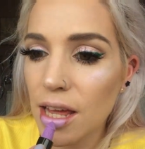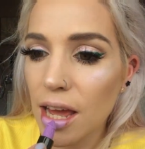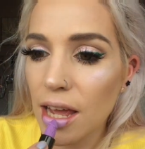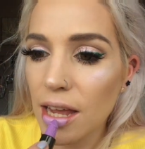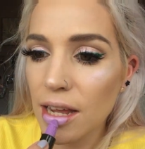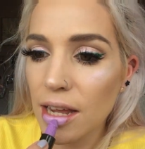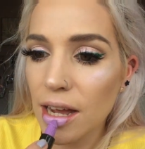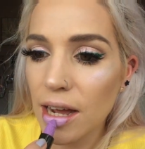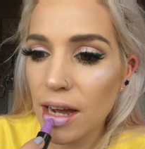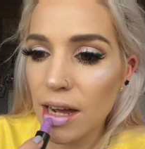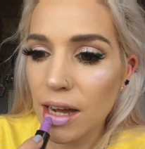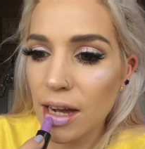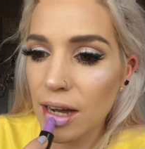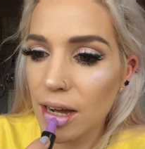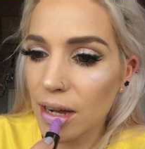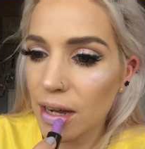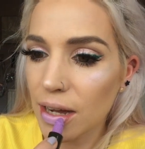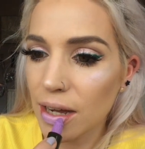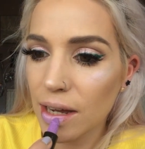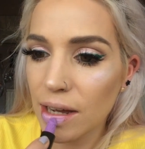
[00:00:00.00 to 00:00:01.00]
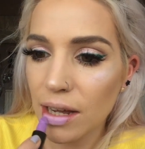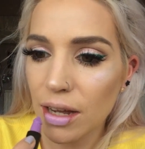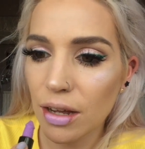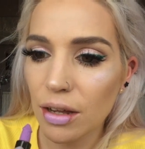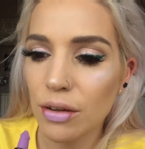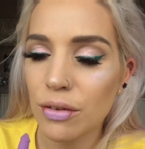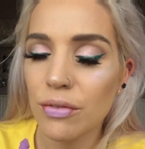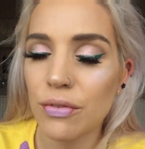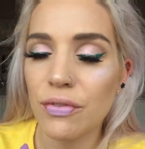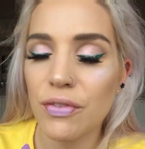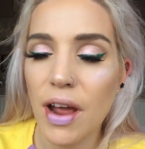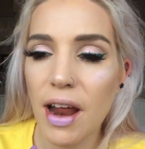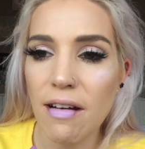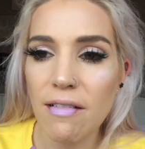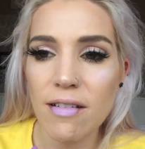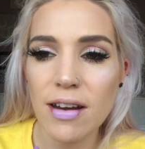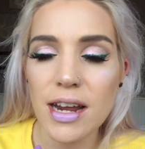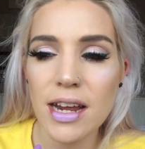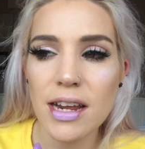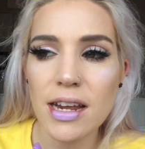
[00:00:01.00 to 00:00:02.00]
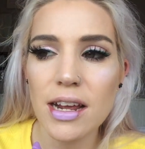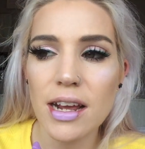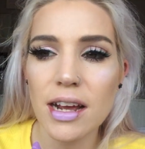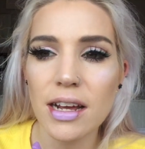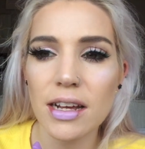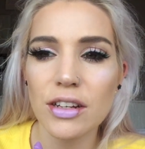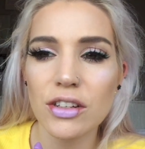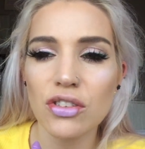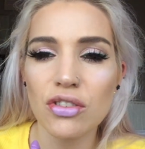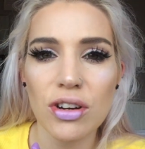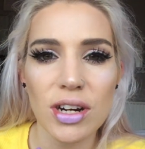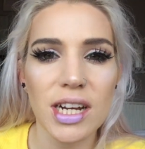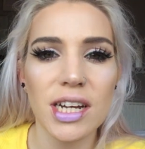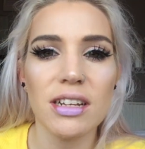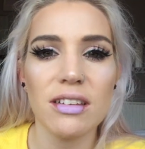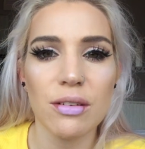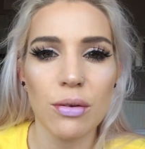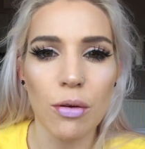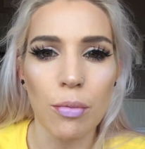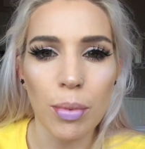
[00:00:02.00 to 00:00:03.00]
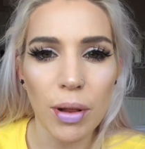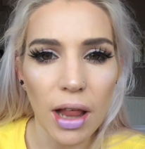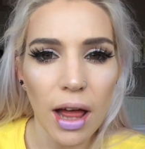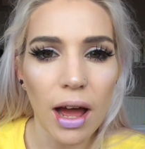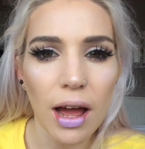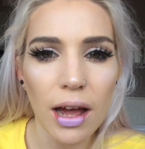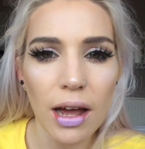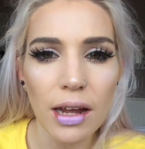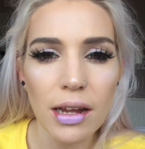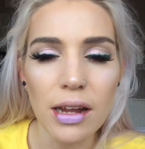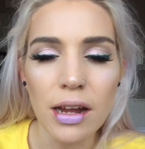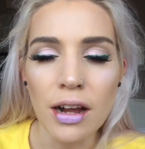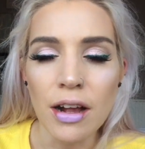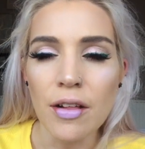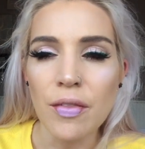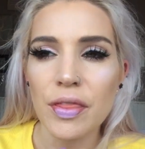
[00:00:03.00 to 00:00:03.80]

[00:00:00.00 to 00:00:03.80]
They are very tricky to apply.